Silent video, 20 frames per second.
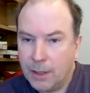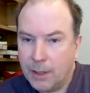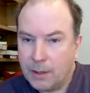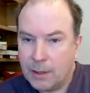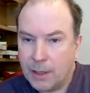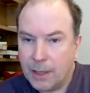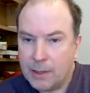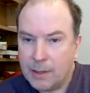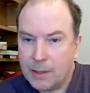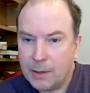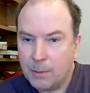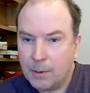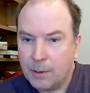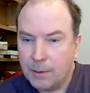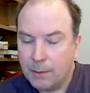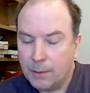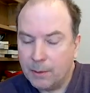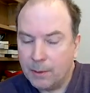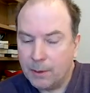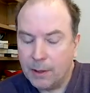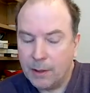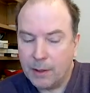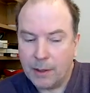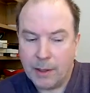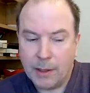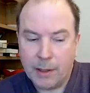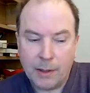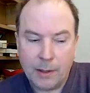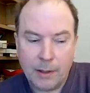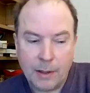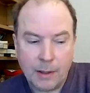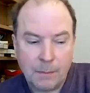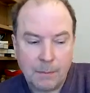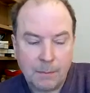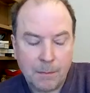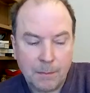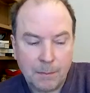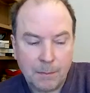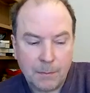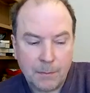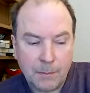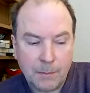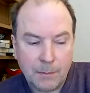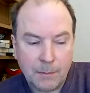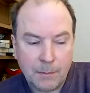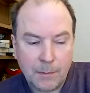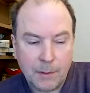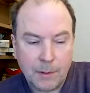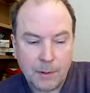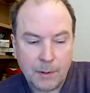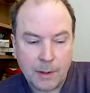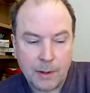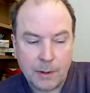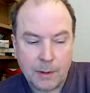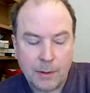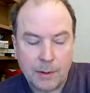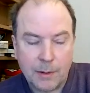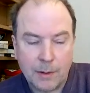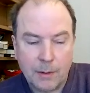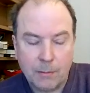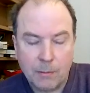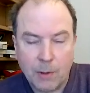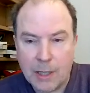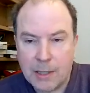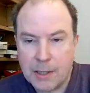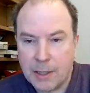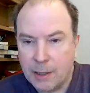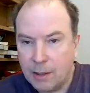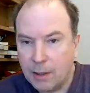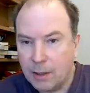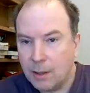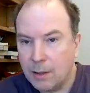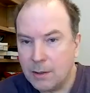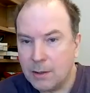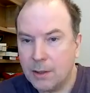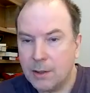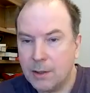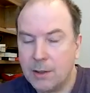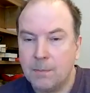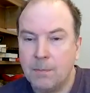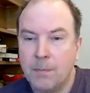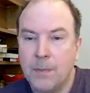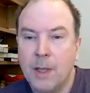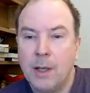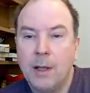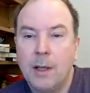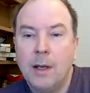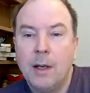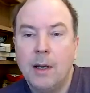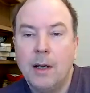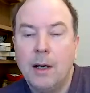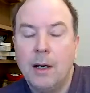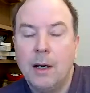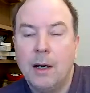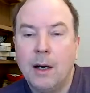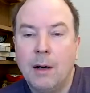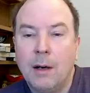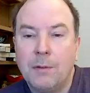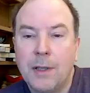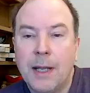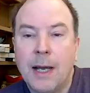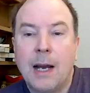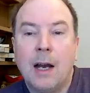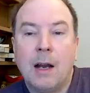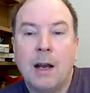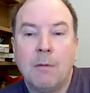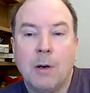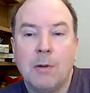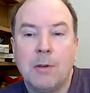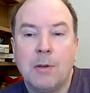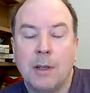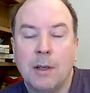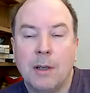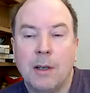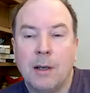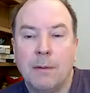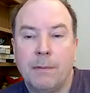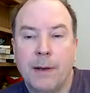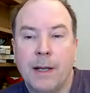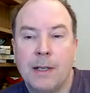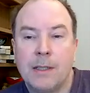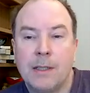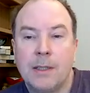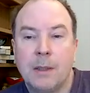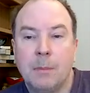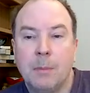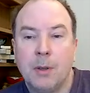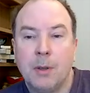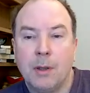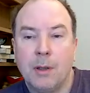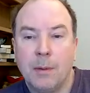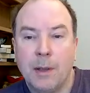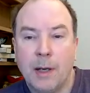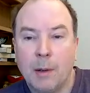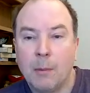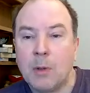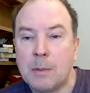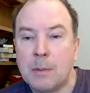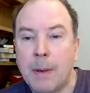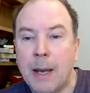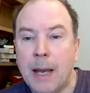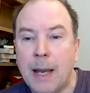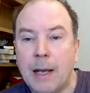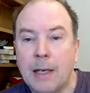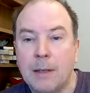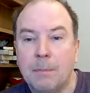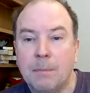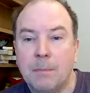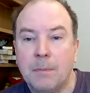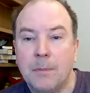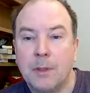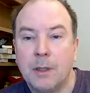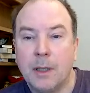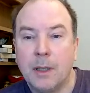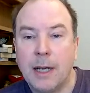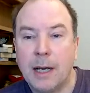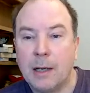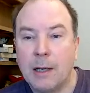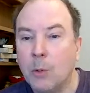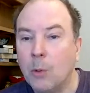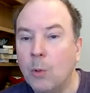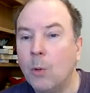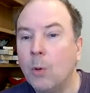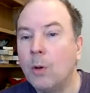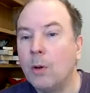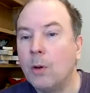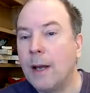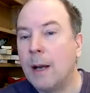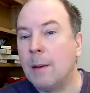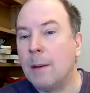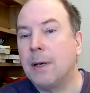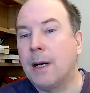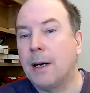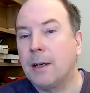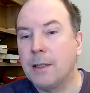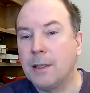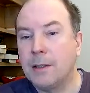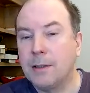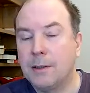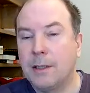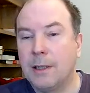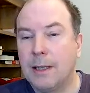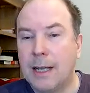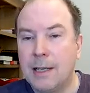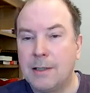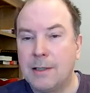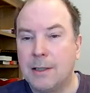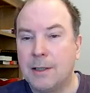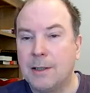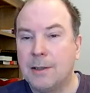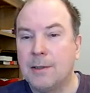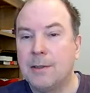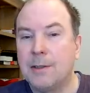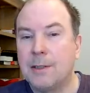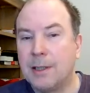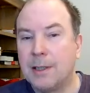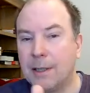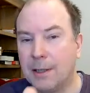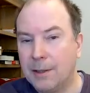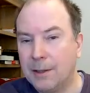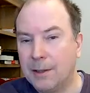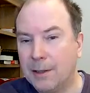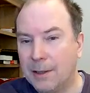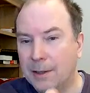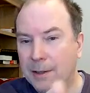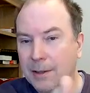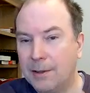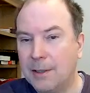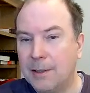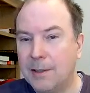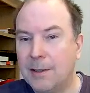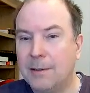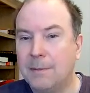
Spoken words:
years later, in the writing classes, after that, I wrote a fantasy book, and it was bad. So I'd had all of that practice, the lessons, the